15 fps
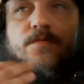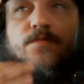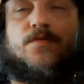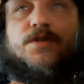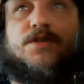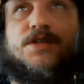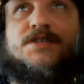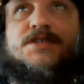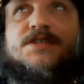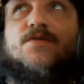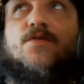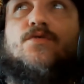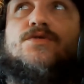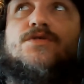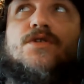this is
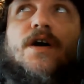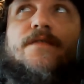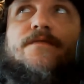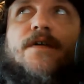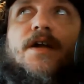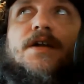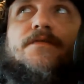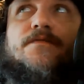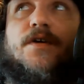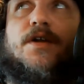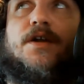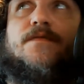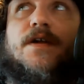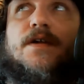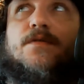also a
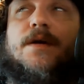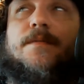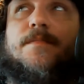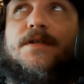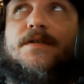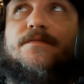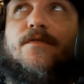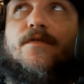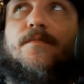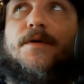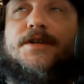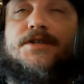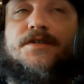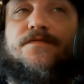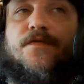very valuable
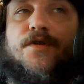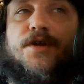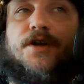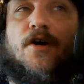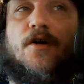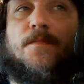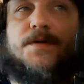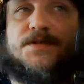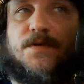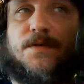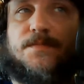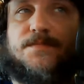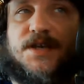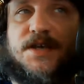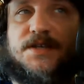information for e-commerce
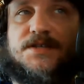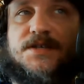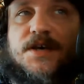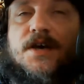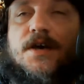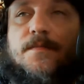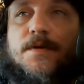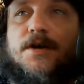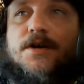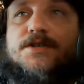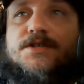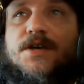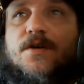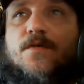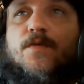websites,
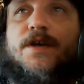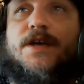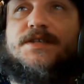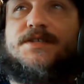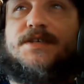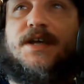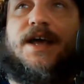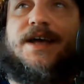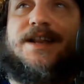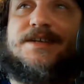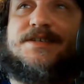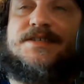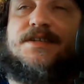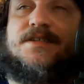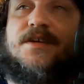because we can say like,
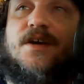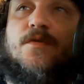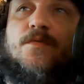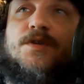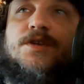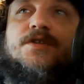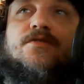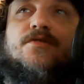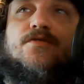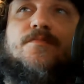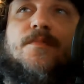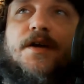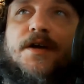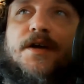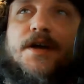listen, we need to do
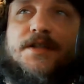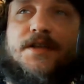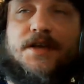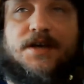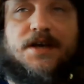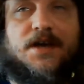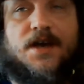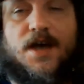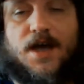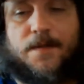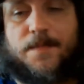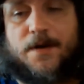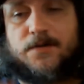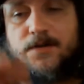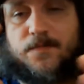marketing
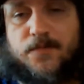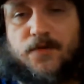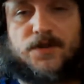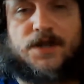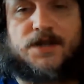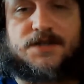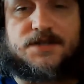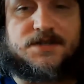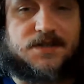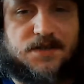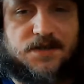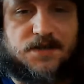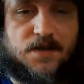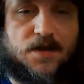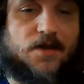about the products.
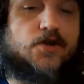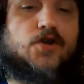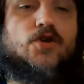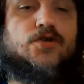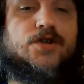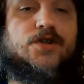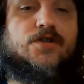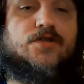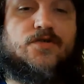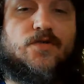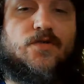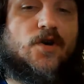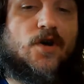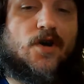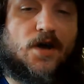You need
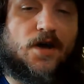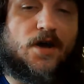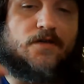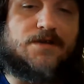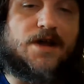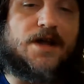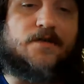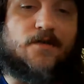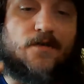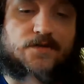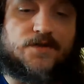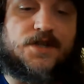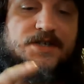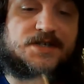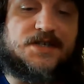to rank
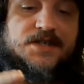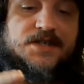on this.